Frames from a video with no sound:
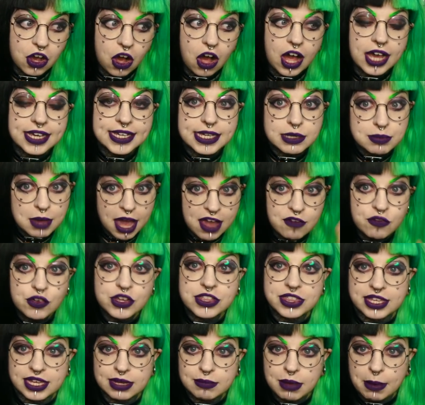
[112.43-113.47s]
I keep
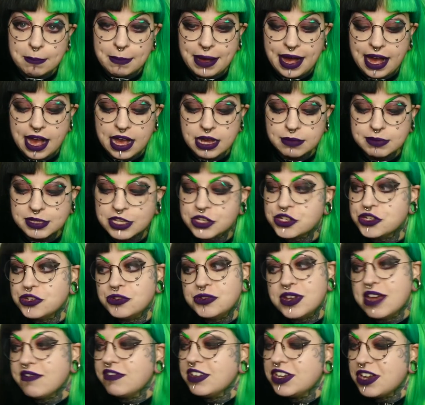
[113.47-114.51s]
everything in my bag because you
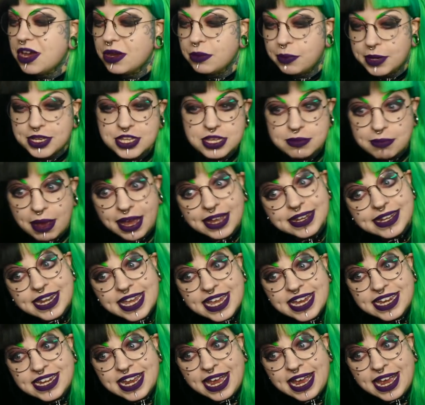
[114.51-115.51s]
never know when you might need